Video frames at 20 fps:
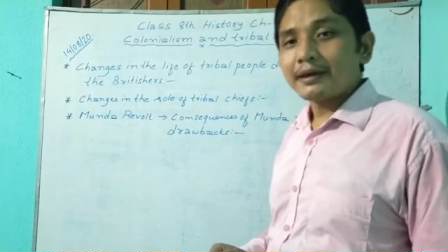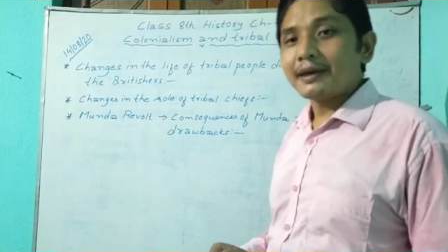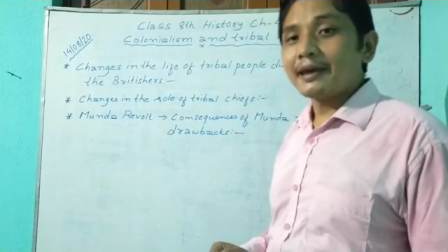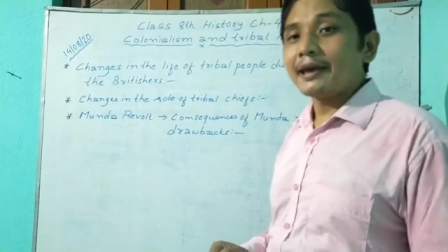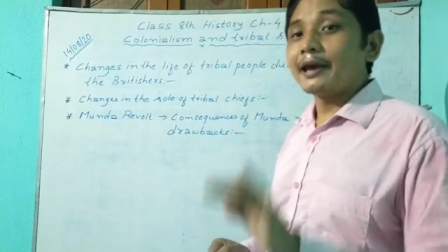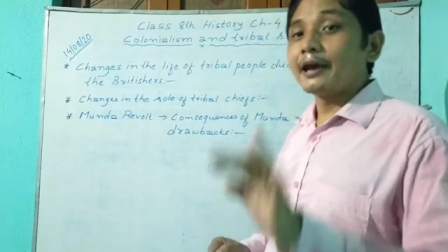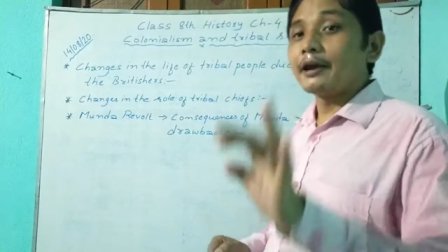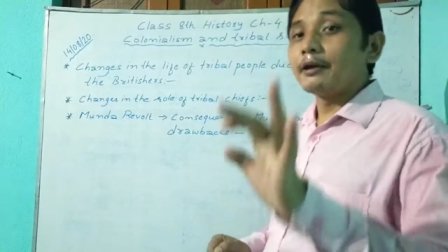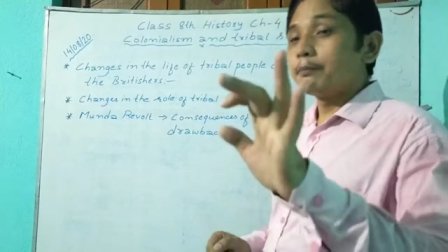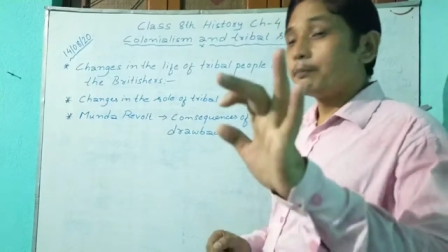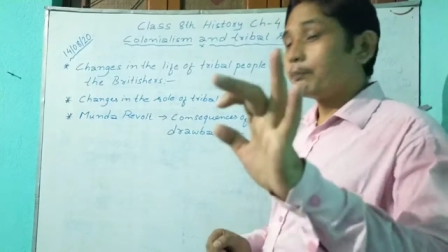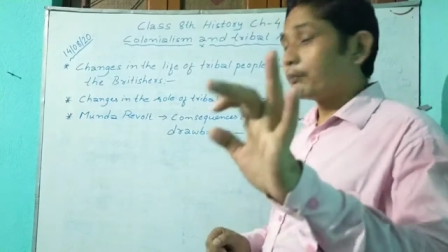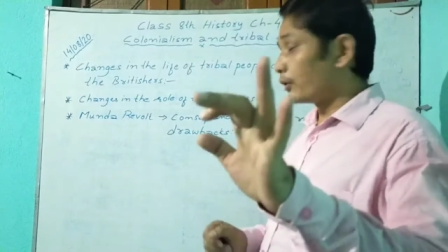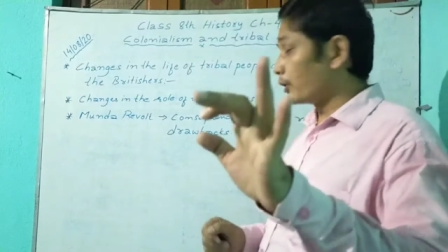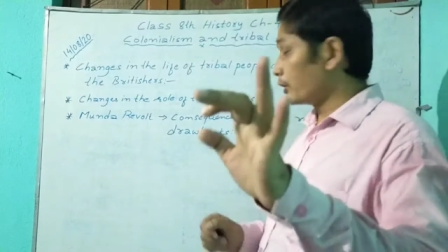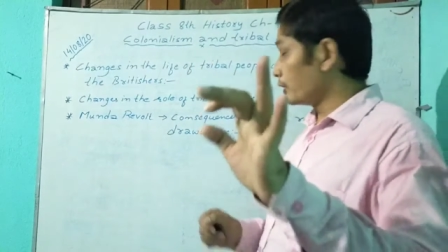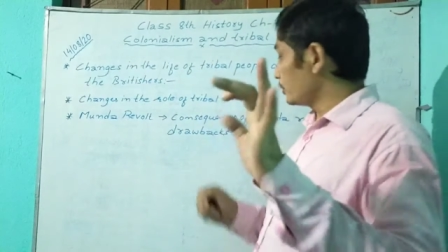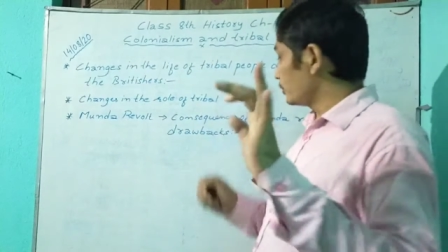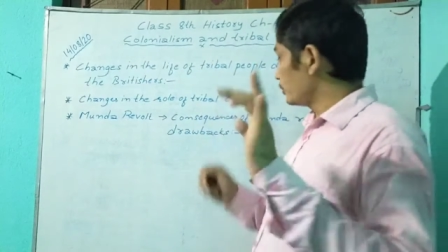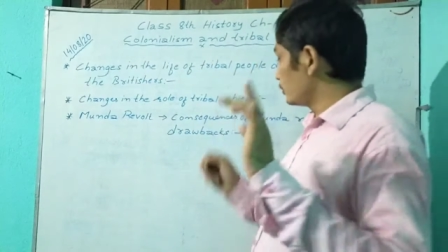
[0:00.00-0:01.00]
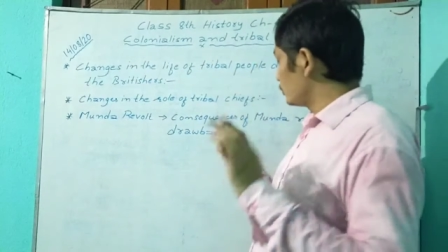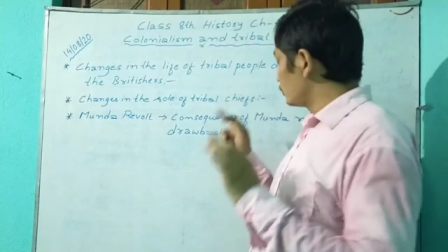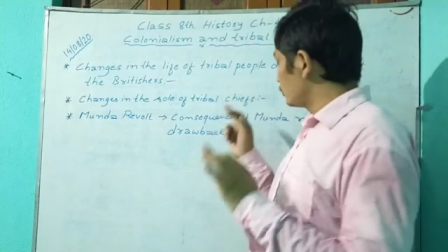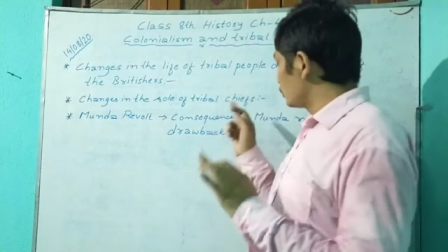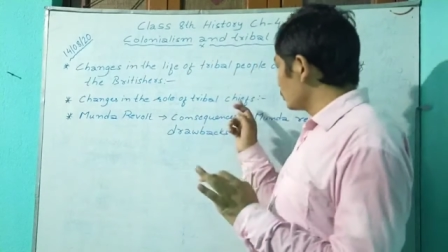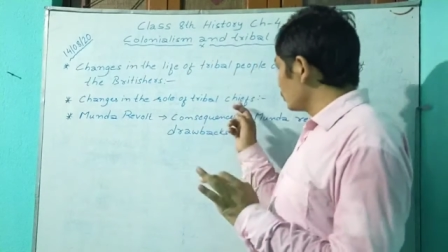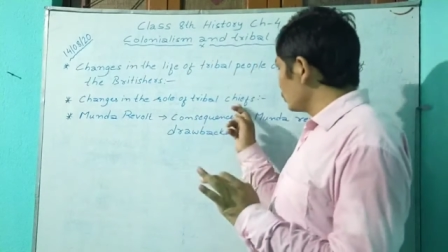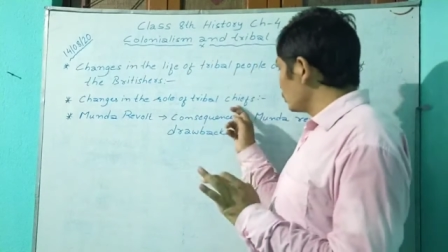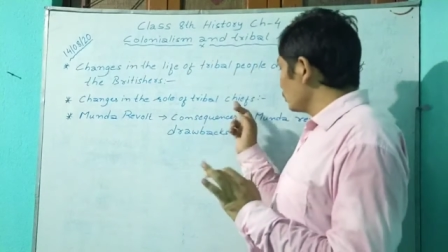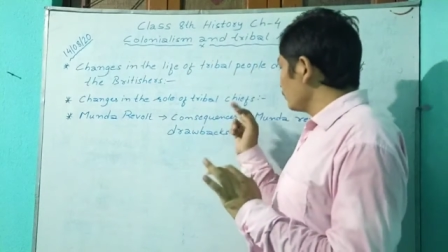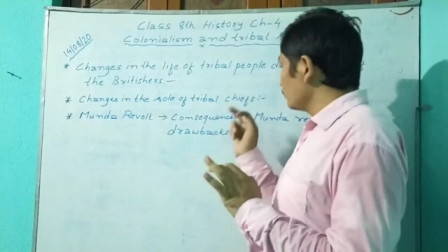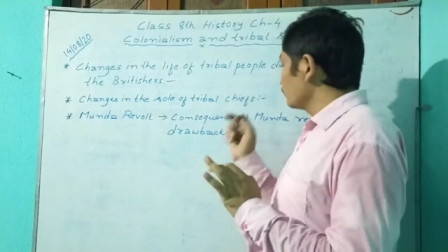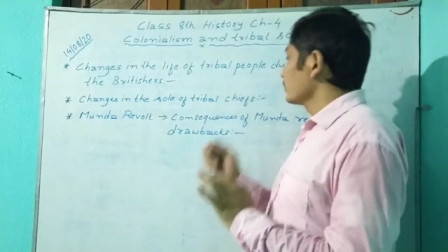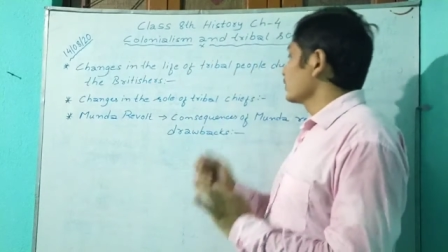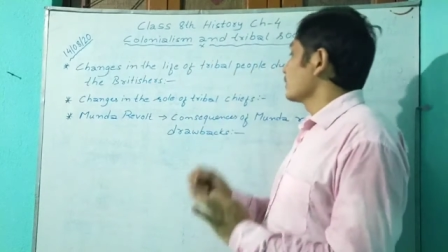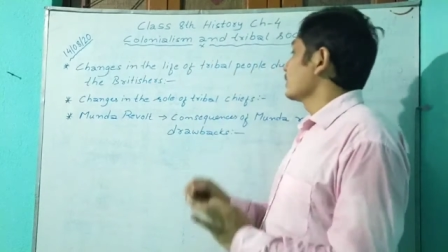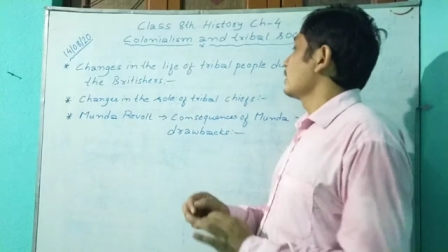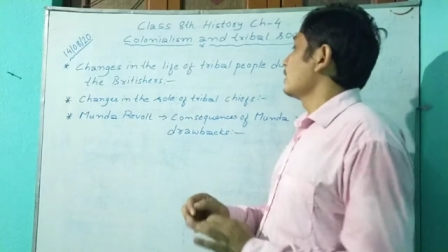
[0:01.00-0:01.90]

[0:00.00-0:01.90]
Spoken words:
And point two,